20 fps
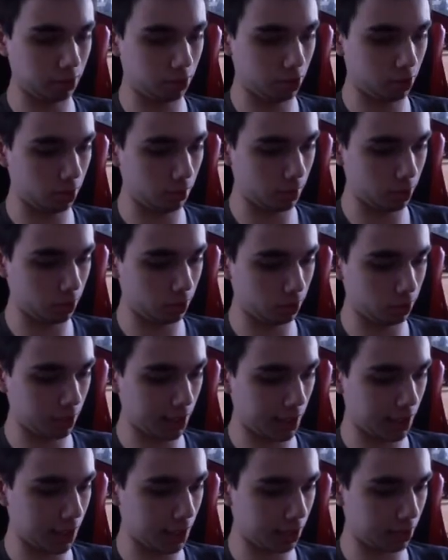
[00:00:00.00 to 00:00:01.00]
terminal, I
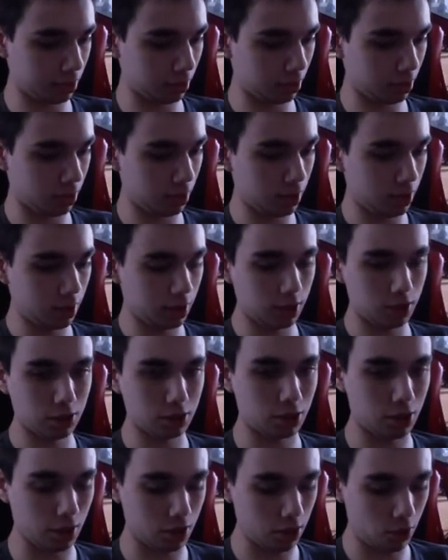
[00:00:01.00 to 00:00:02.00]
guess.
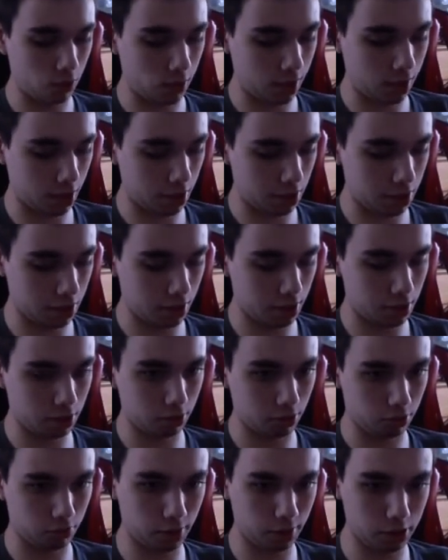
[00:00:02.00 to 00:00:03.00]
Stick the wires in,
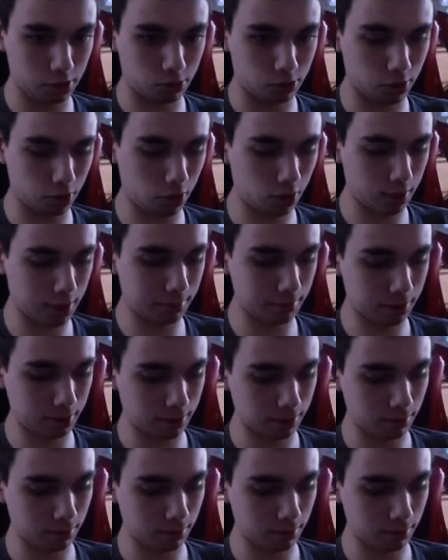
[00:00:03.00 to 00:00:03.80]
rescrew them,